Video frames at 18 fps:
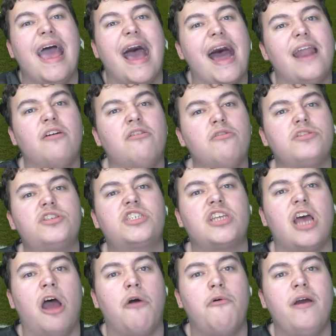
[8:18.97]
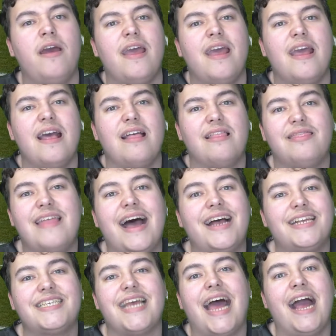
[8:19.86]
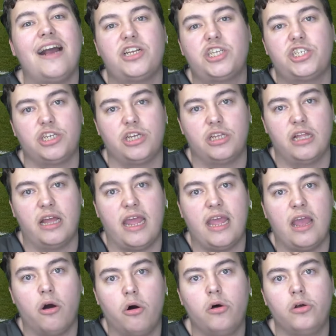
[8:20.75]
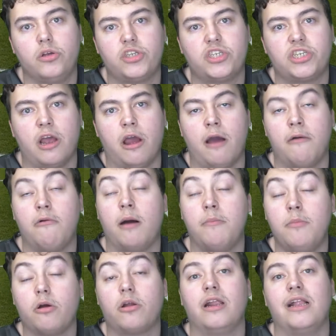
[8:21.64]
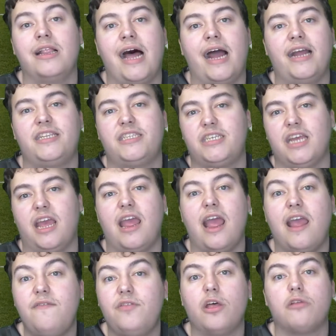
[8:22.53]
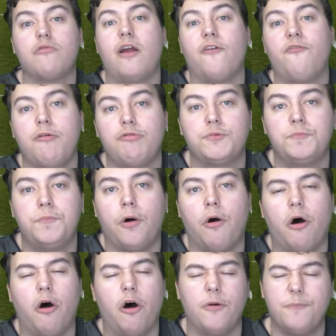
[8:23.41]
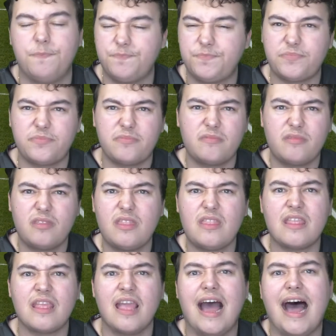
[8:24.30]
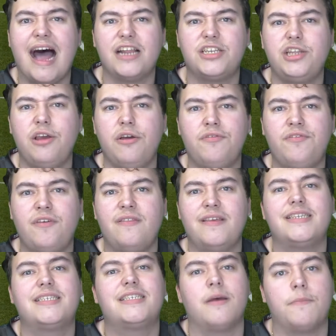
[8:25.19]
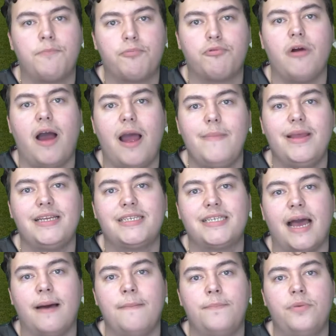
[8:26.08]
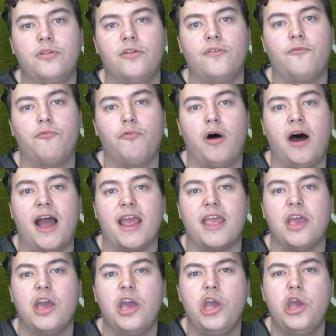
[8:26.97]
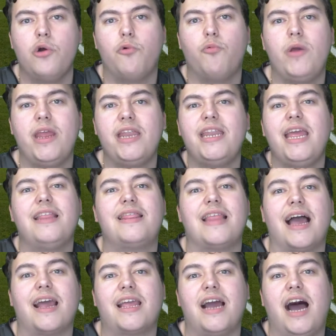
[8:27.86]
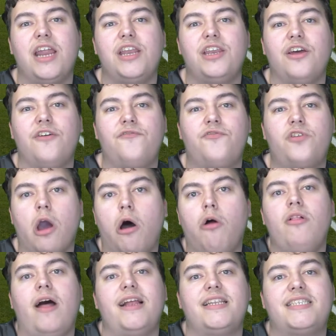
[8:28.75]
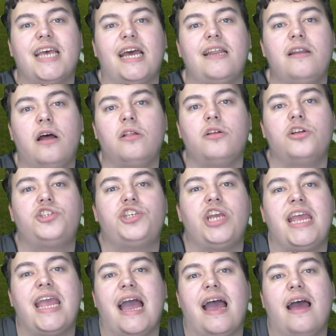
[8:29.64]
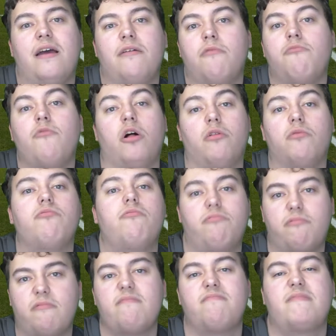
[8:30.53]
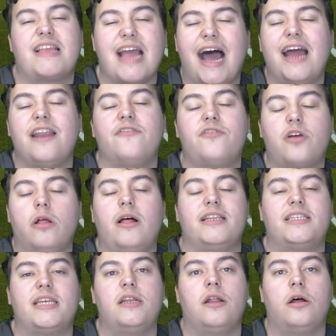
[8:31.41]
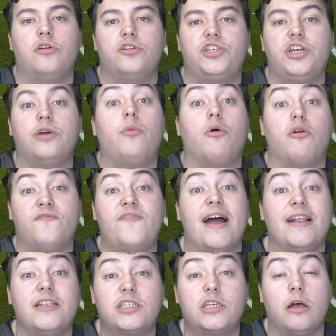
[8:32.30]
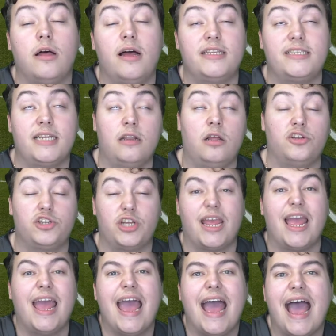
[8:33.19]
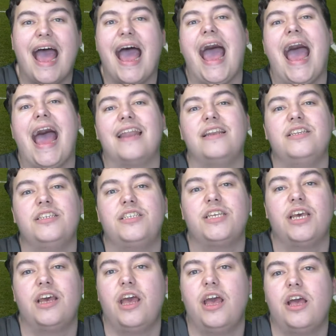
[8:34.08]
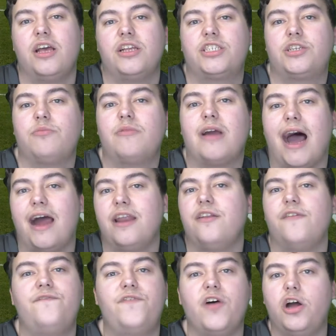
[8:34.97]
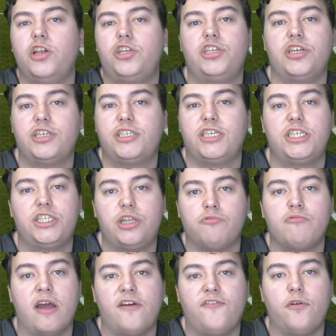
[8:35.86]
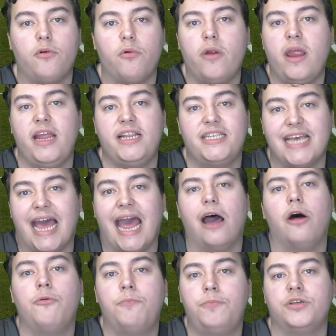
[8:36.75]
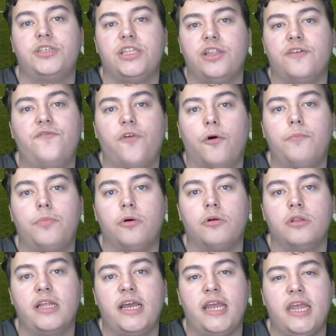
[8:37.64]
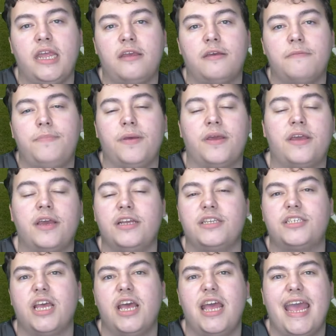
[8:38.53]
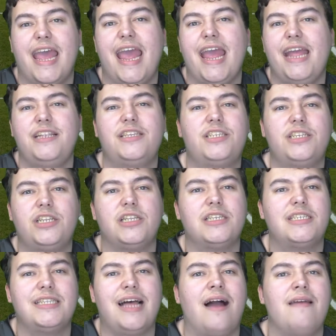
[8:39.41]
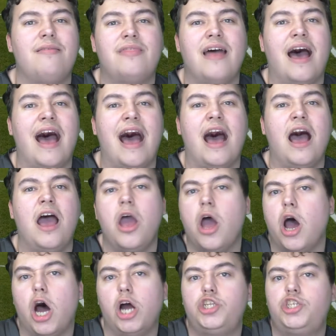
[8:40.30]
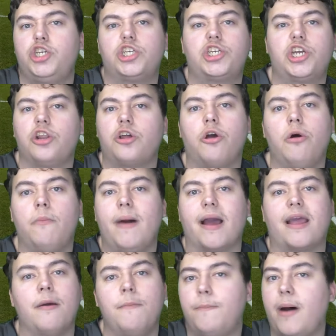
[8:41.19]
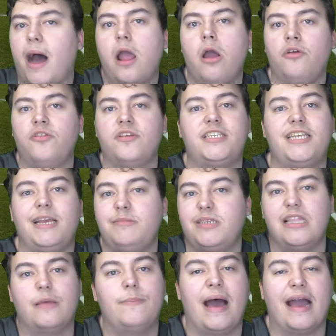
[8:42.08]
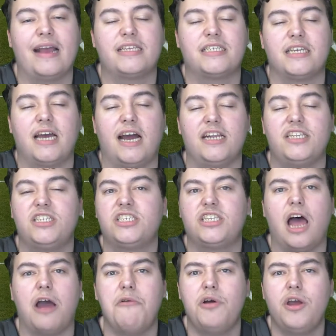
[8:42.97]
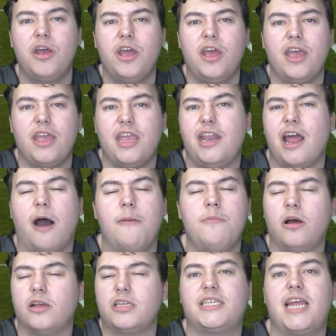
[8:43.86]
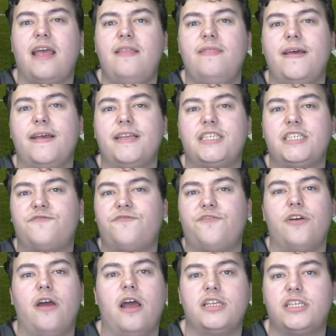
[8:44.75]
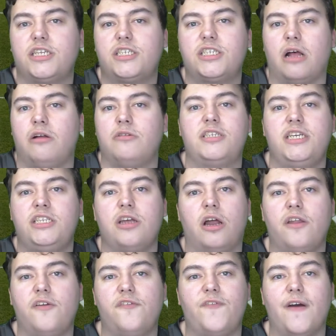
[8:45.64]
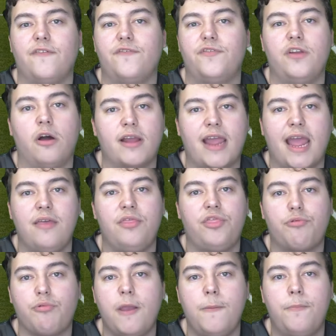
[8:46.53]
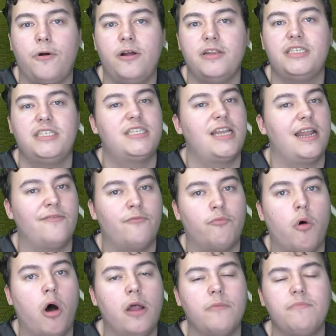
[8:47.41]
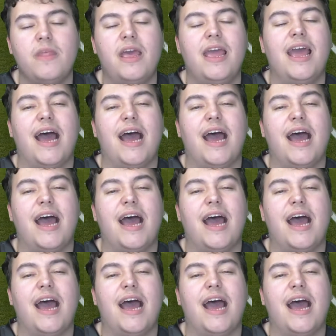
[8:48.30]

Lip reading: And also, that's actually, also, I'm not going to lie to you, even though the referee was poor, I do think this is a prime example of why we need that kind of goal line technology, well, kind of goal line technology, or more advanced goal line technology, and some kind of virtual assistant referee to help us in the Football League. Because incidents like that are just going to come back and bite other teams in the backside. So, you know, I'm not saying this as a salty Donny fan for not getting 3 points instead of one.